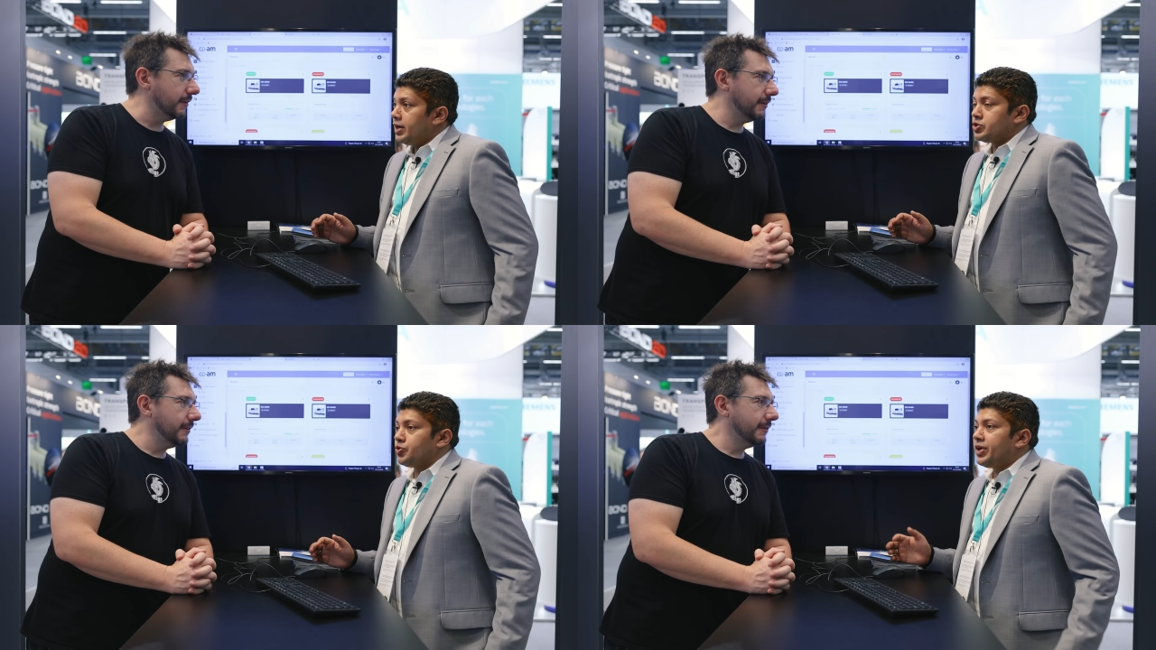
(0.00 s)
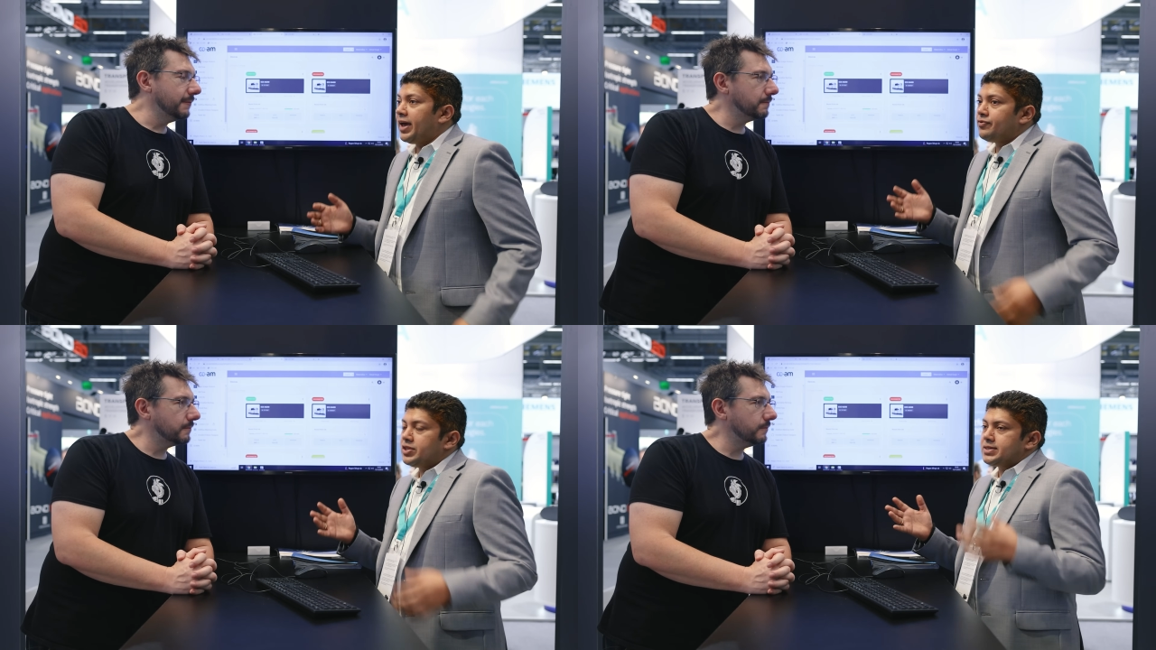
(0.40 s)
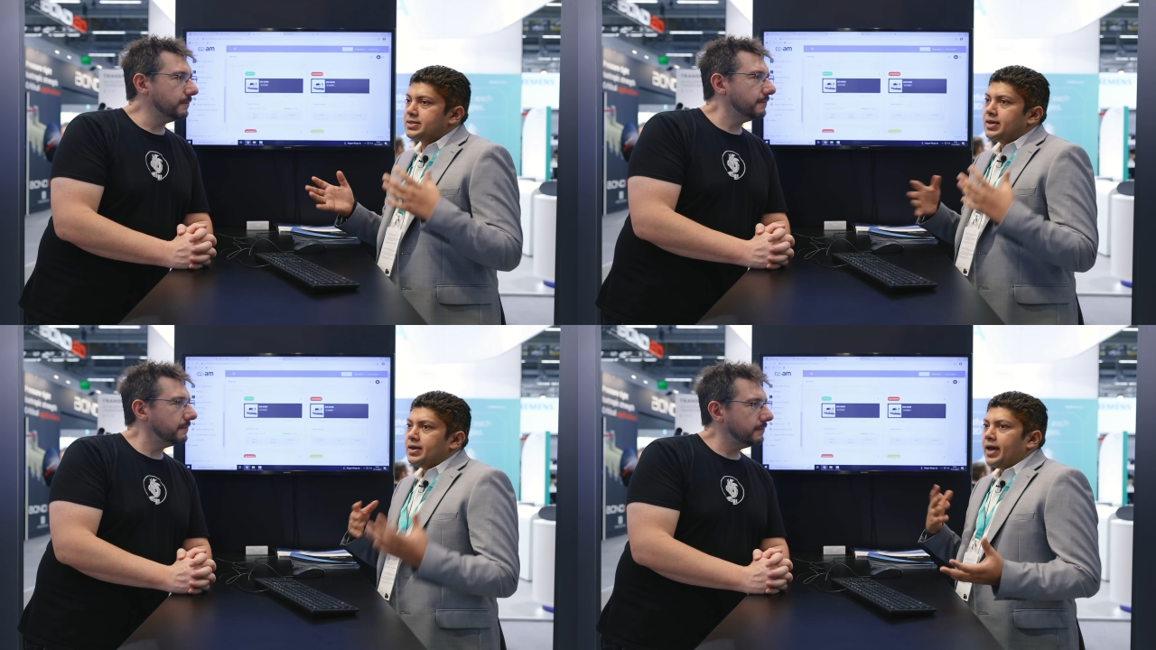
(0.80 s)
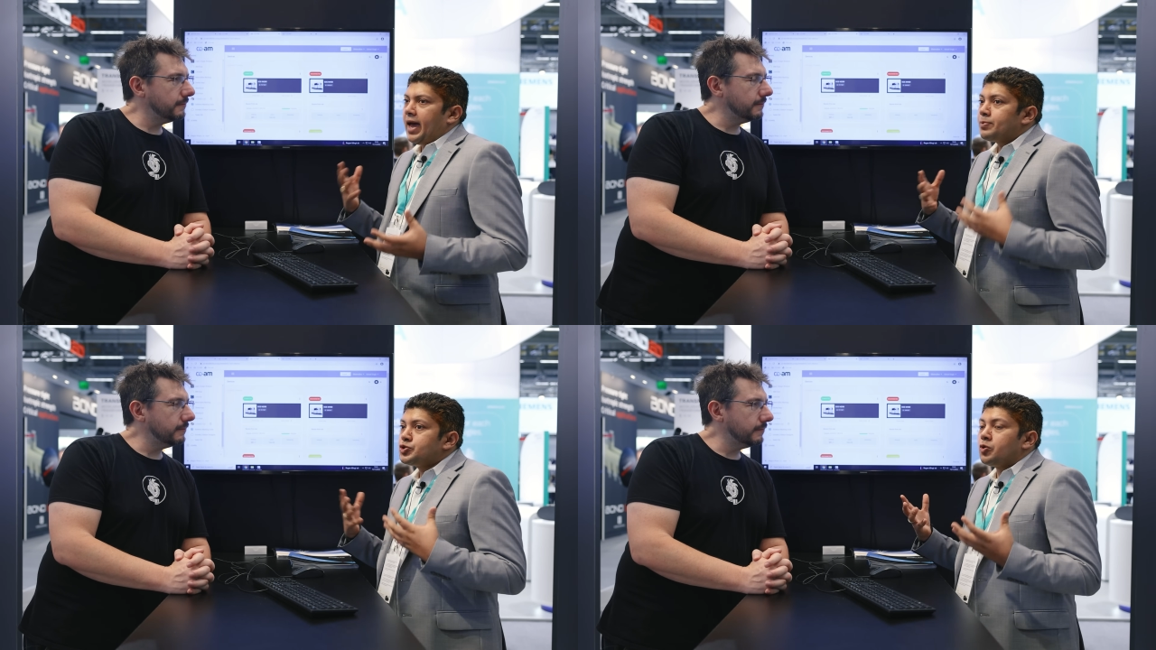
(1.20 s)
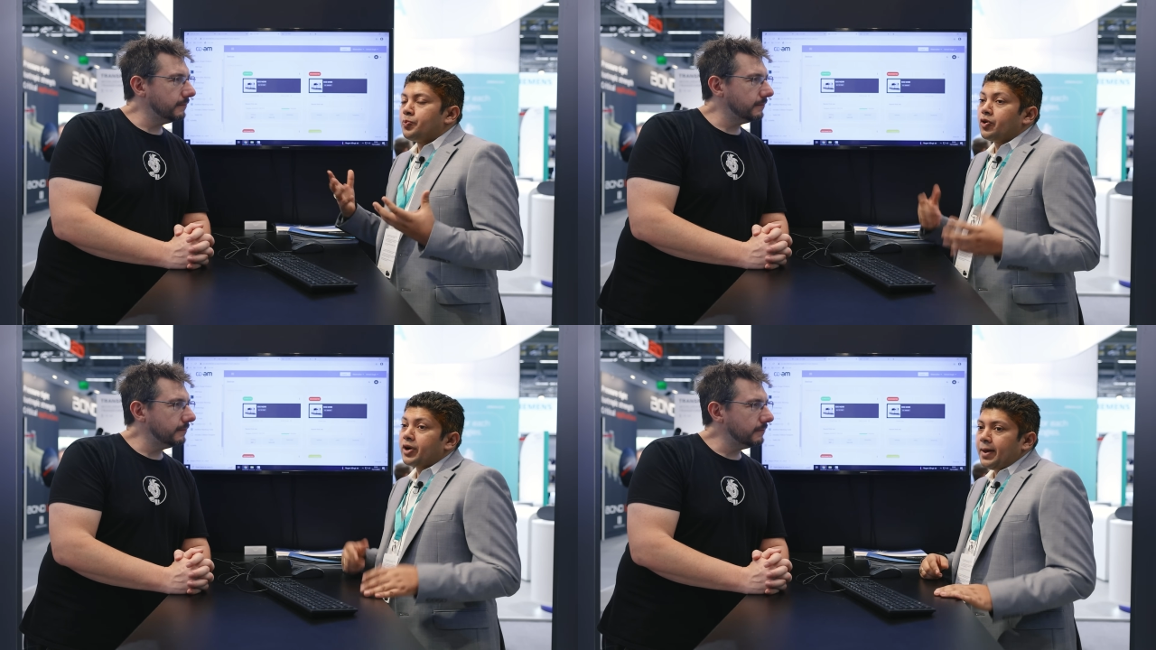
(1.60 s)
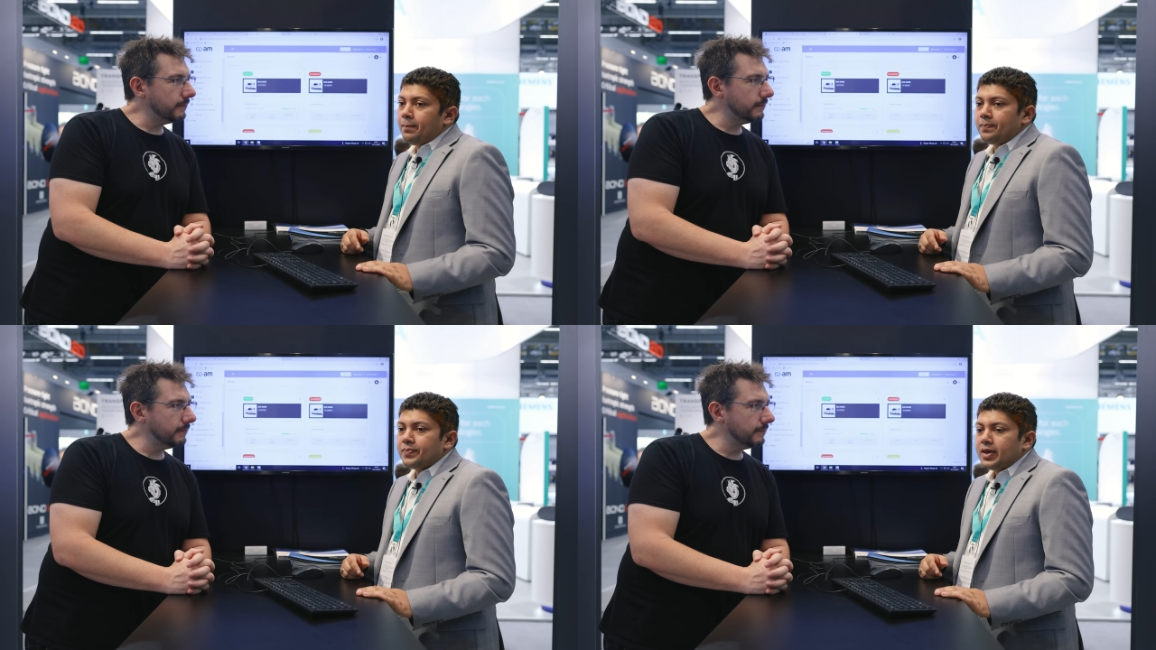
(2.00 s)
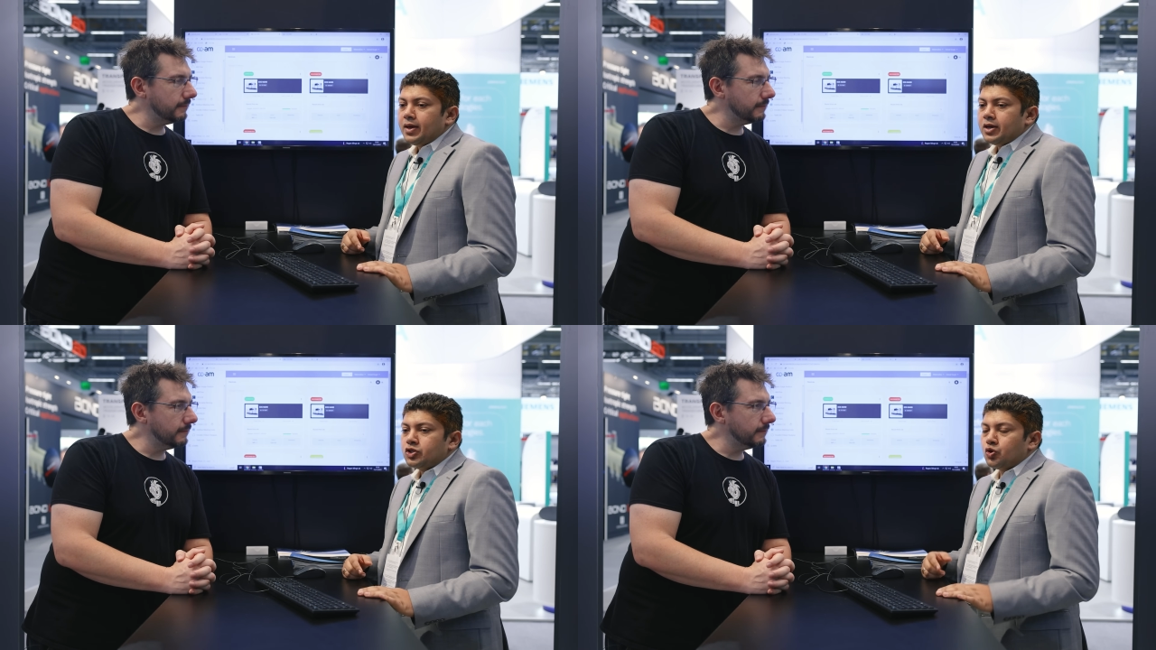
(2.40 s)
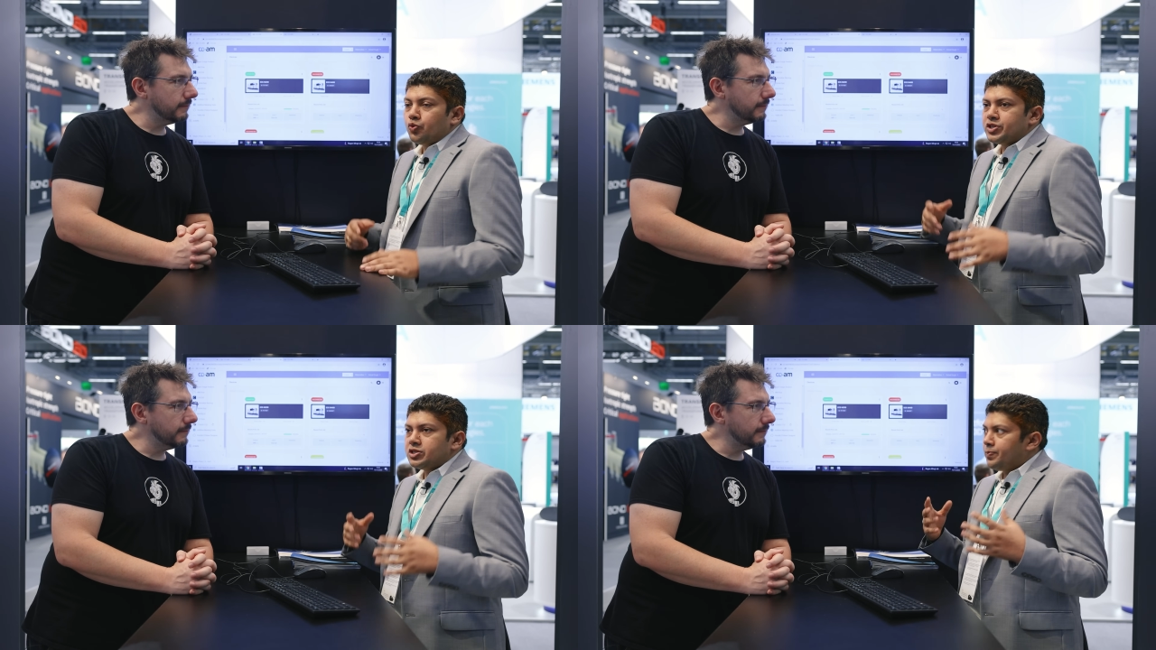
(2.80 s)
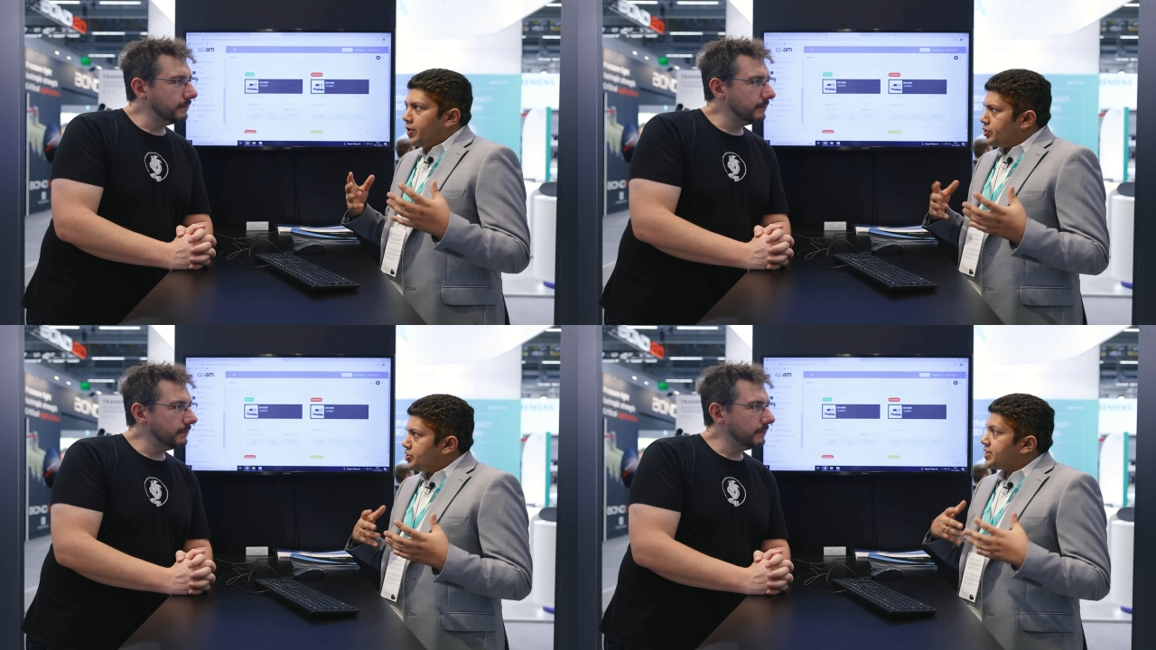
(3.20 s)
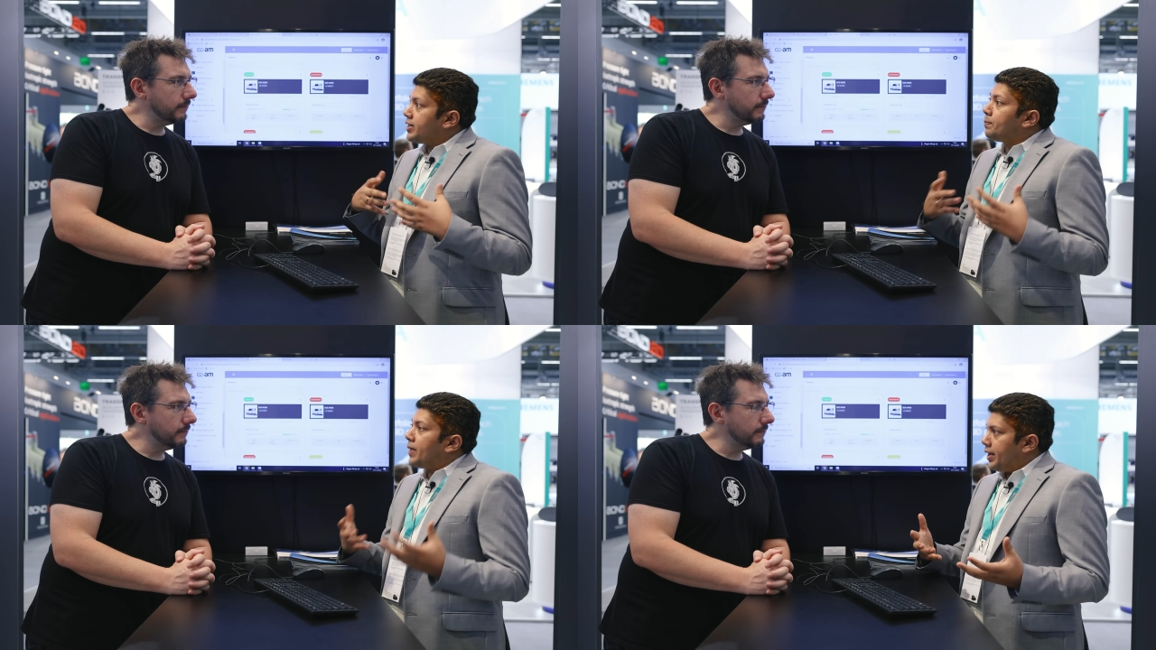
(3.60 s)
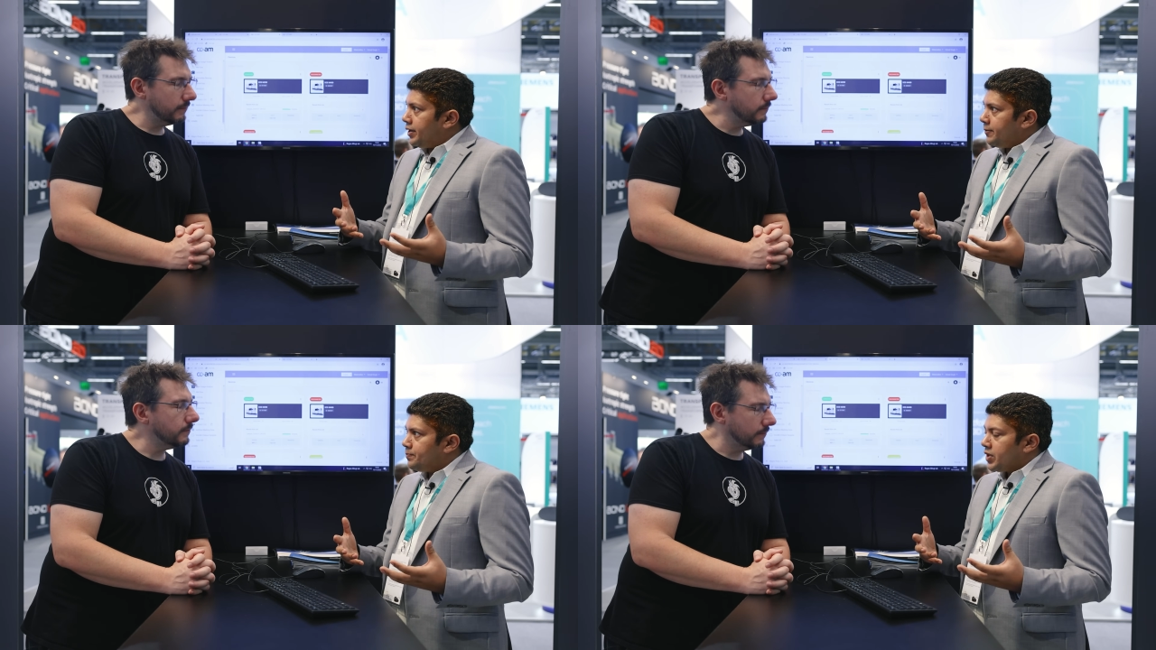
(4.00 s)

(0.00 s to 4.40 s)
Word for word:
Speaker 1: Yeah. So we have this App Store program through which the partners can apply,